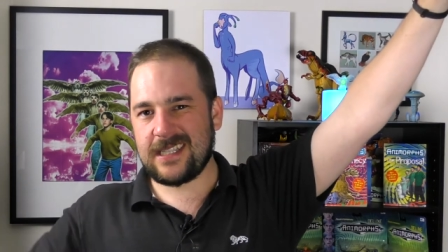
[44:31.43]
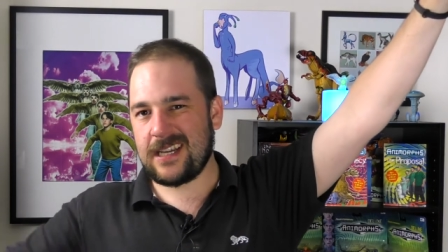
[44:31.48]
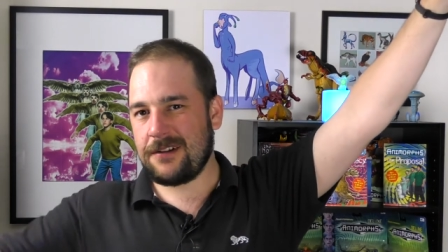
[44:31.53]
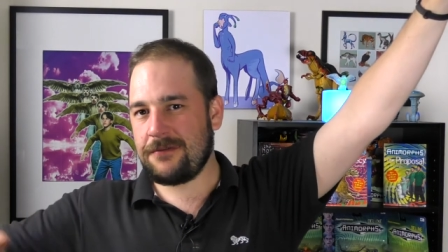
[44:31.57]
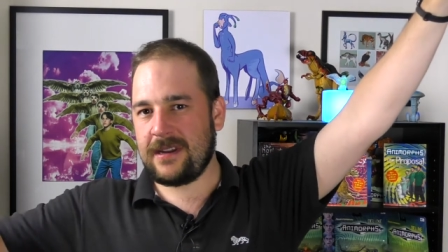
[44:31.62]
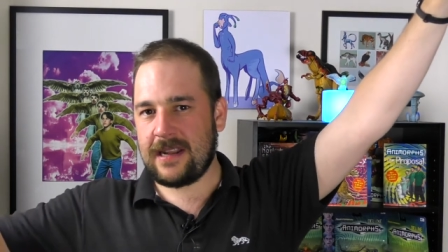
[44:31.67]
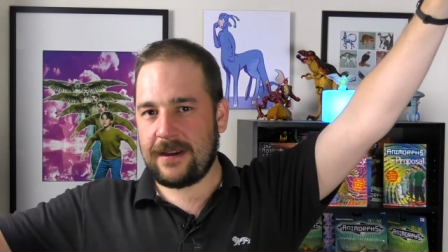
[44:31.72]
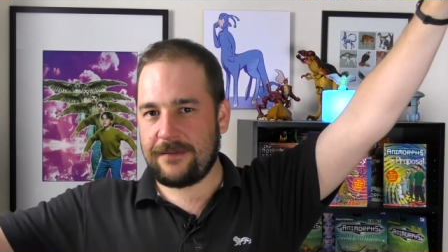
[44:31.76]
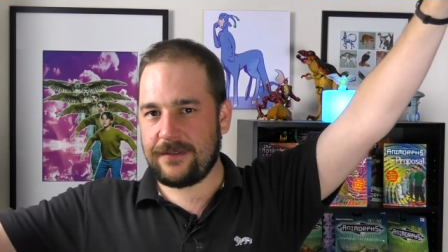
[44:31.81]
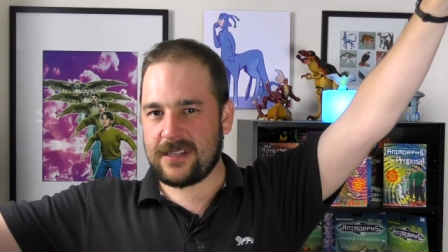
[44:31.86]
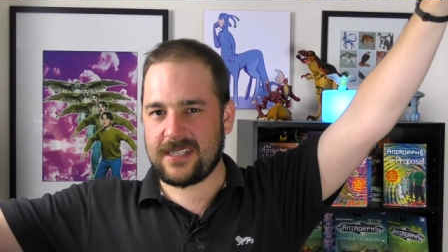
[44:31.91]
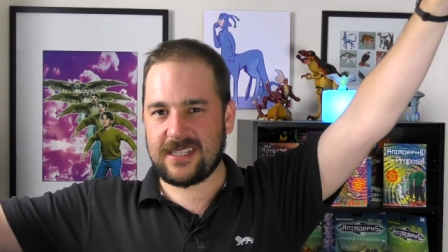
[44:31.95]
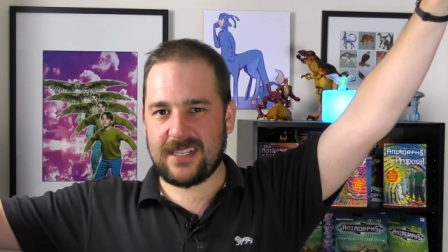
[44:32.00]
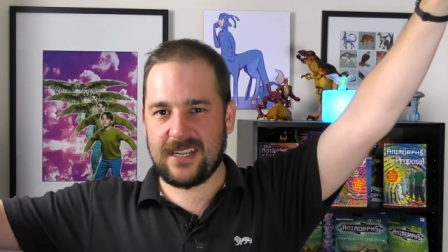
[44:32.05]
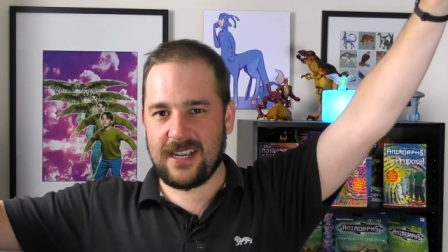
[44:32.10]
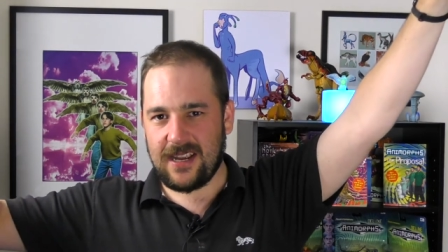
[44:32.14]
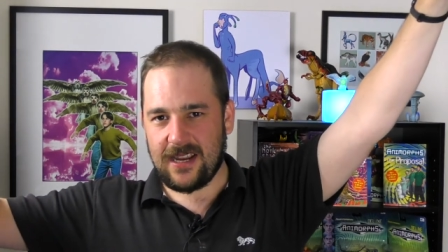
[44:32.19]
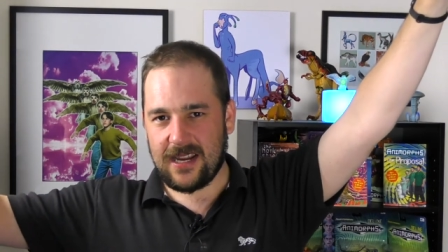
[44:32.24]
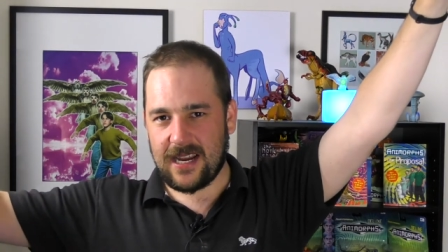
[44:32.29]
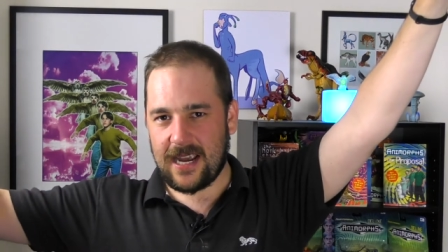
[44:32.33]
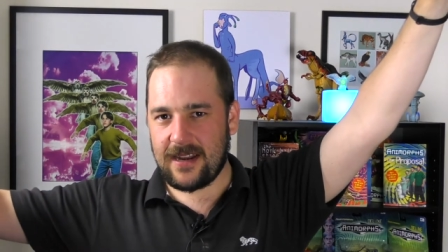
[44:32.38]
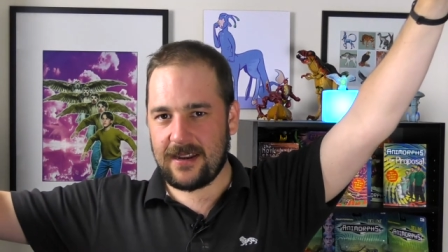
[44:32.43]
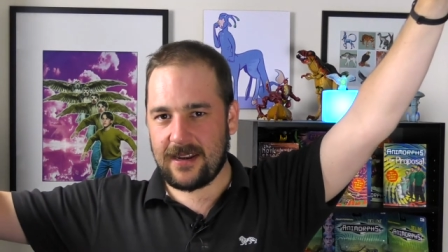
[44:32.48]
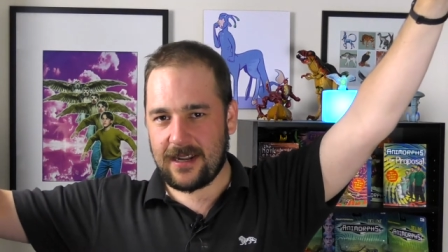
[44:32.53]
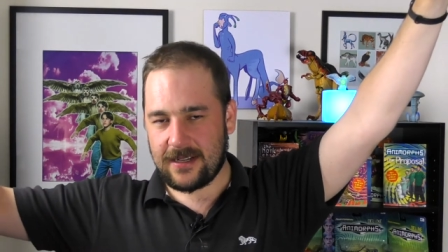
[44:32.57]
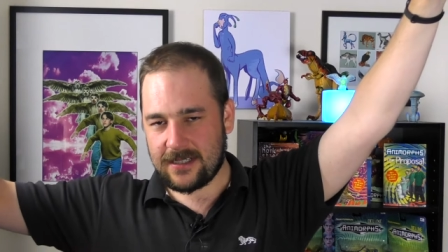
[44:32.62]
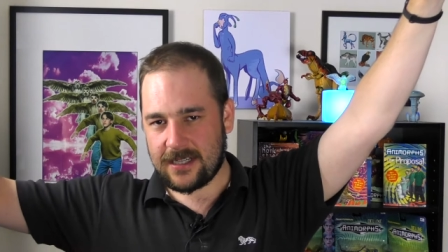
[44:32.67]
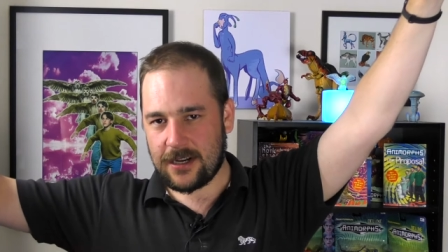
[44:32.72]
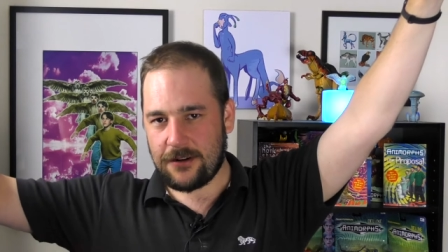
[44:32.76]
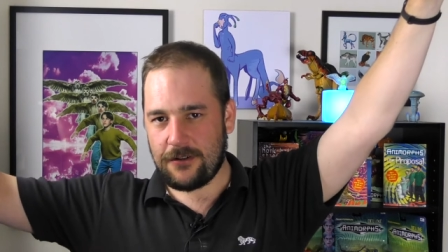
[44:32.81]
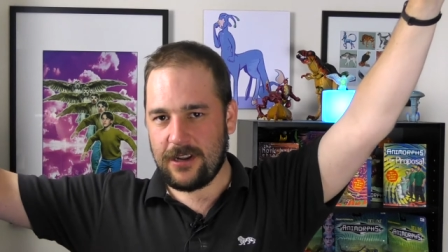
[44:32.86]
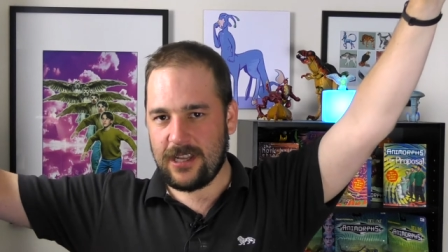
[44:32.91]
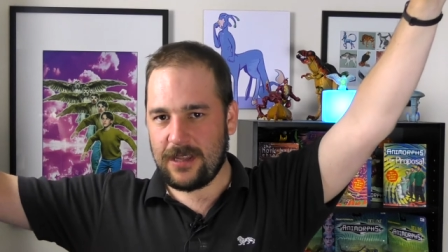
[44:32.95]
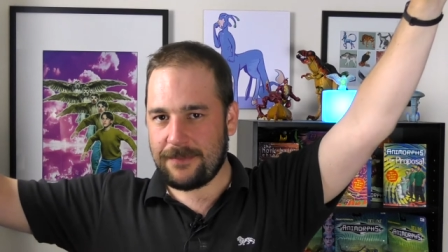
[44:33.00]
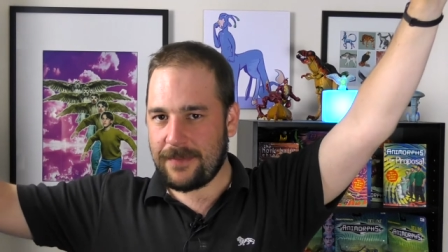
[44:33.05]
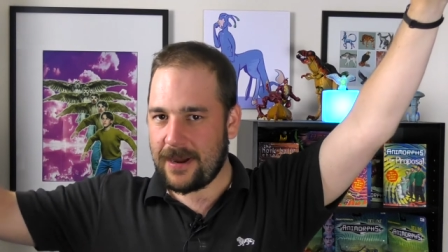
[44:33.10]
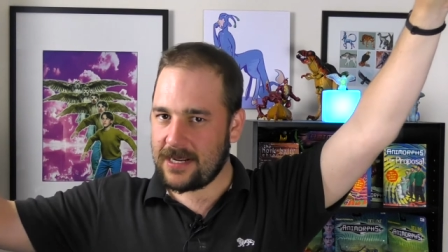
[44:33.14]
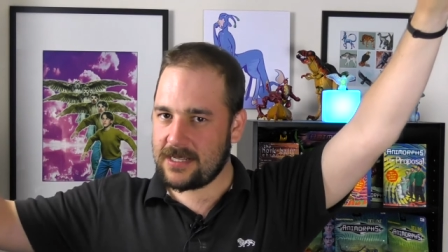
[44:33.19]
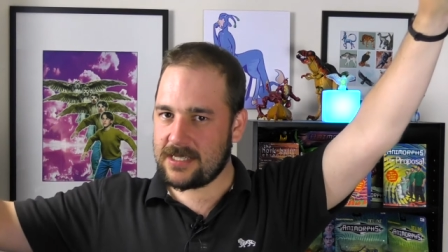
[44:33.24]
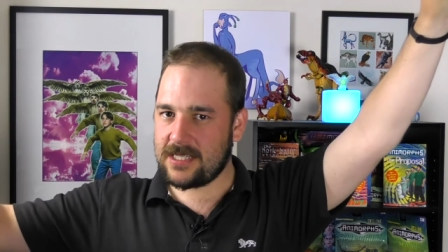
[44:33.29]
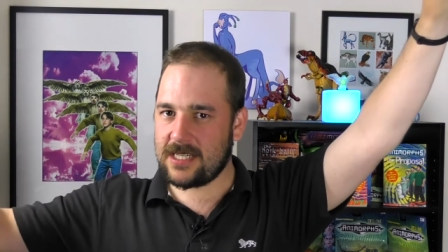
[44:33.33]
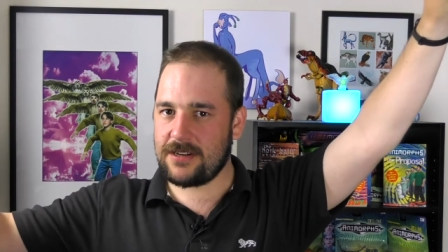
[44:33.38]
that we never see again necessarily in the
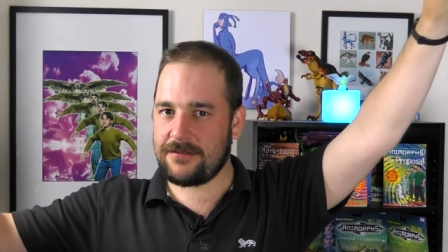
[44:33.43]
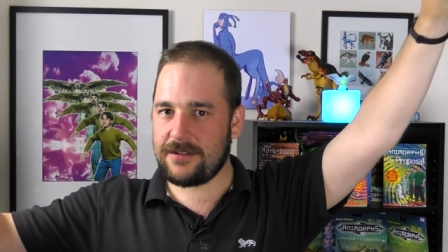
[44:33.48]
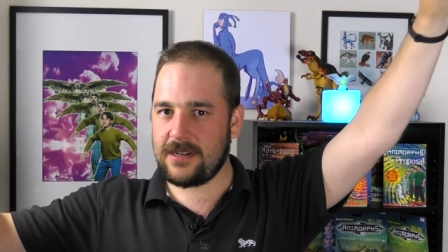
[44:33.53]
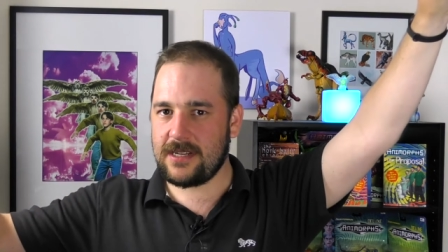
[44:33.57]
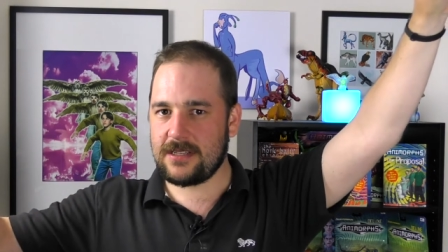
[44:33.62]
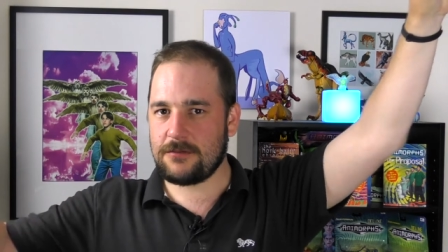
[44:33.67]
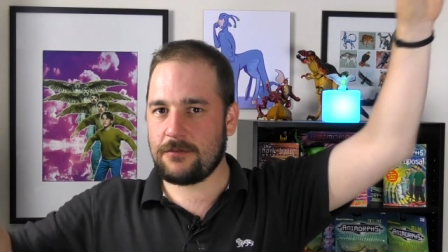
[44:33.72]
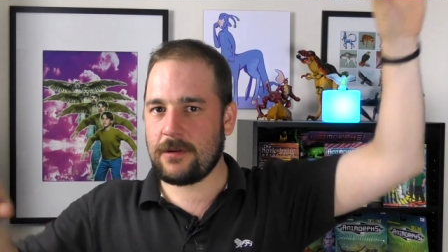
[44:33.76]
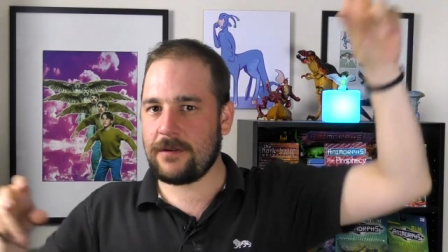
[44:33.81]
main series,